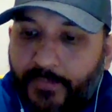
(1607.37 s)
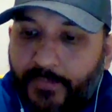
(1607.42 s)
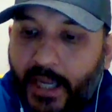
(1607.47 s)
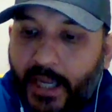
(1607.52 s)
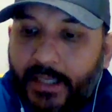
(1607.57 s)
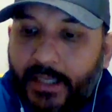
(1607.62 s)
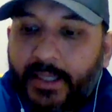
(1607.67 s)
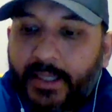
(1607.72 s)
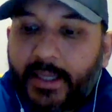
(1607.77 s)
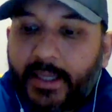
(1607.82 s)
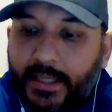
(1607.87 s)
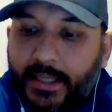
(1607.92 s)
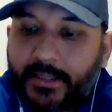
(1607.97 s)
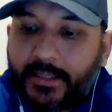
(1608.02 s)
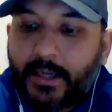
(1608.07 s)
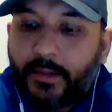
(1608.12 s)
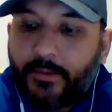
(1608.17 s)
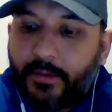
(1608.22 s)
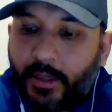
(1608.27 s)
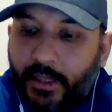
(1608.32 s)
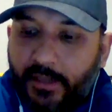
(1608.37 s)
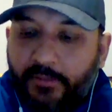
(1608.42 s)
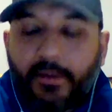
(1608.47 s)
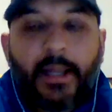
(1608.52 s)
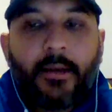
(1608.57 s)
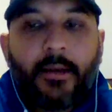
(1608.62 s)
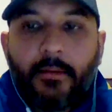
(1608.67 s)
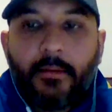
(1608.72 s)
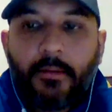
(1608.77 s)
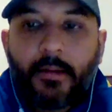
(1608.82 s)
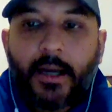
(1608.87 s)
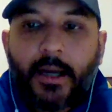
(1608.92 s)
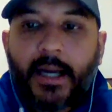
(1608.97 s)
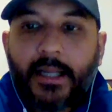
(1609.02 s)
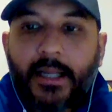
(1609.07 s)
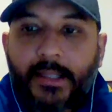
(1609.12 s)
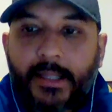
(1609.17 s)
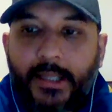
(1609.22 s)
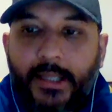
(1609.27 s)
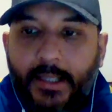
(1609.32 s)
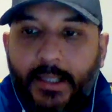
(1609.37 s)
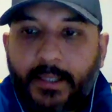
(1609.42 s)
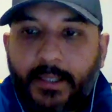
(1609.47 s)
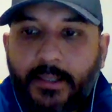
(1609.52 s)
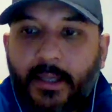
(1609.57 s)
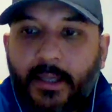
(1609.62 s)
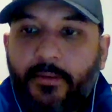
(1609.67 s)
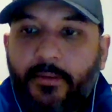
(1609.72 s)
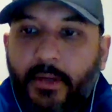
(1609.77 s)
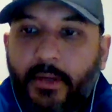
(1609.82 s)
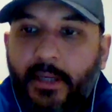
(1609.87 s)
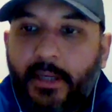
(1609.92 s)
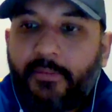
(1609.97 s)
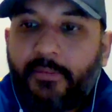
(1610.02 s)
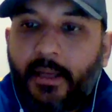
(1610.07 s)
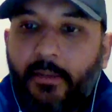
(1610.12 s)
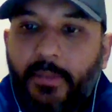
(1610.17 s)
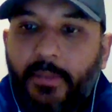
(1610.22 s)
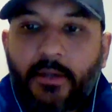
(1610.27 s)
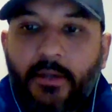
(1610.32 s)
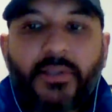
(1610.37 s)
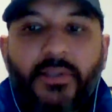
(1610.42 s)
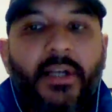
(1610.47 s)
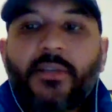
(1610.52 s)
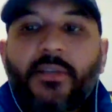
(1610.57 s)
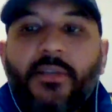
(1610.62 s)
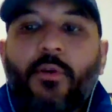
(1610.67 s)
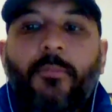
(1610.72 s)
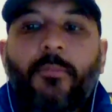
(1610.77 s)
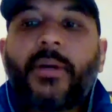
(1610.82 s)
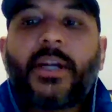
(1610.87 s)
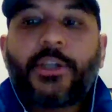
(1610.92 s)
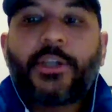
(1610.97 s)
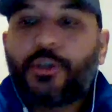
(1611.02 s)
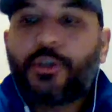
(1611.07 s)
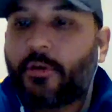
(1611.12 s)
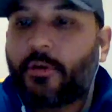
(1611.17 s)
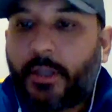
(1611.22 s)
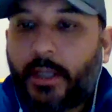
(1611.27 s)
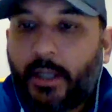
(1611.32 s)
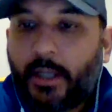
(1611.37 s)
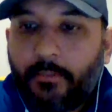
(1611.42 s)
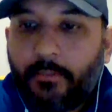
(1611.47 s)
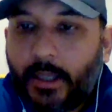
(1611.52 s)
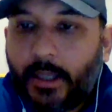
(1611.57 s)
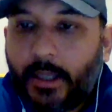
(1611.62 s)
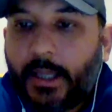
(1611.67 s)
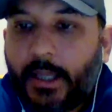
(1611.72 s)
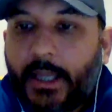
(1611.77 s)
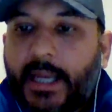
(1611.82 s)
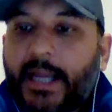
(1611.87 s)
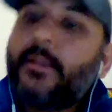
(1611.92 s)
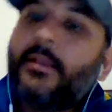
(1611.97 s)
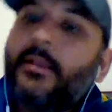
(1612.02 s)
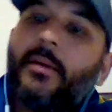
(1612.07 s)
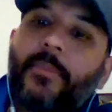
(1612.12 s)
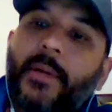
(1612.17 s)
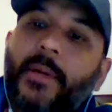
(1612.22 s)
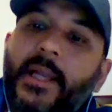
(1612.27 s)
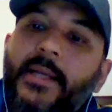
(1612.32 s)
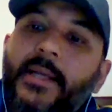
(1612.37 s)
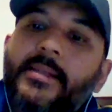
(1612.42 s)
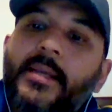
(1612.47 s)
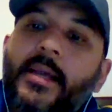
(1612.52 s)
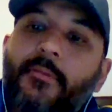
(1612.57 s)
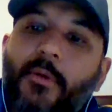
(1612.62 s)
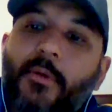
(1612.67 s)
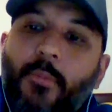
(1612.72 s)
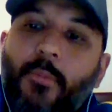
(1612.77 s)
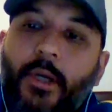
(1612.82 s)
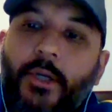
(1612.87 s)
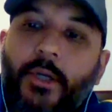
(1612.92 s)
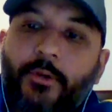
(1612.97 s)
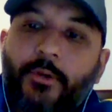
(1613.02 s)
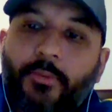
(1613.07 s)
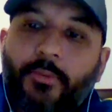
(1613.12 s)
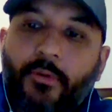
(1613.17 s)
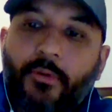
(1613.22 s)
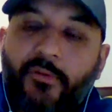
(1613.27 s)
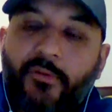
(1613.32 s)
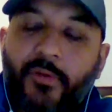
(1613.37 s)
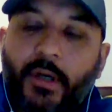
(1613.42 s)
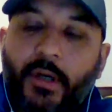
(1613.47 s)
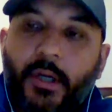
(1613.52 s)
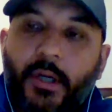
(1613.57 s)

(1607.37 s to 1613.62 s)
I think he's done really well. I think he's done really well because there is no pressure on him, and the players have a point to prove.